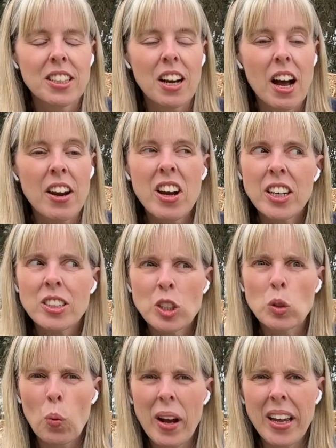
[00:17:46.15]
And I don't
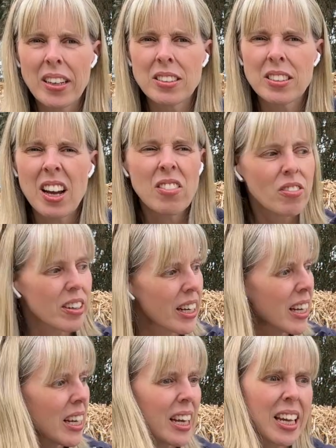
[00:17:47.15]
sweat.
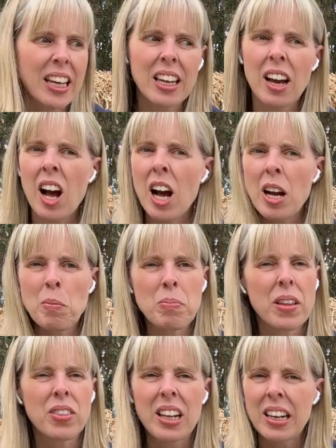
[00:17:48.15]
I'm
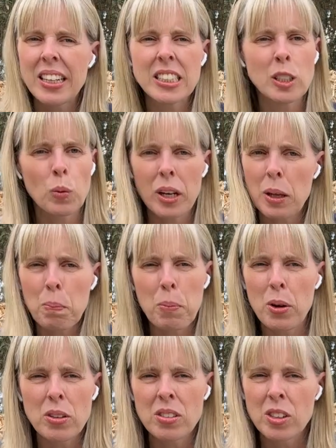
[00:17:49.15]
the least sweaty
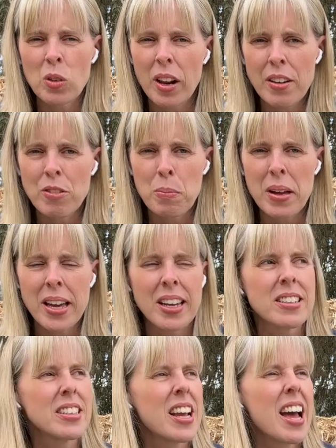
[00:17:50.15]
person you'll ever meet.
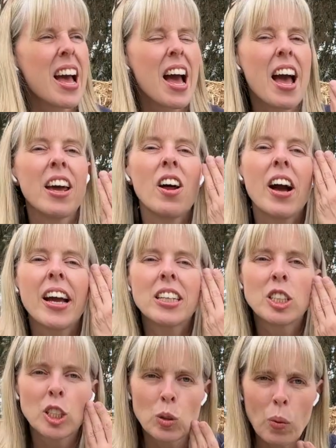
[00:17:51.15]
And I had
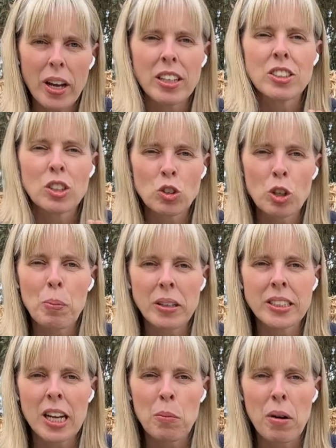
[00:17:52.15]
sweat dripping
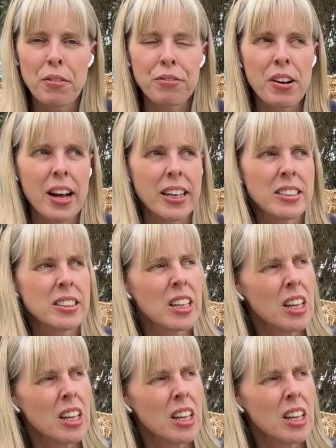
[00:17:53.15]
down my face.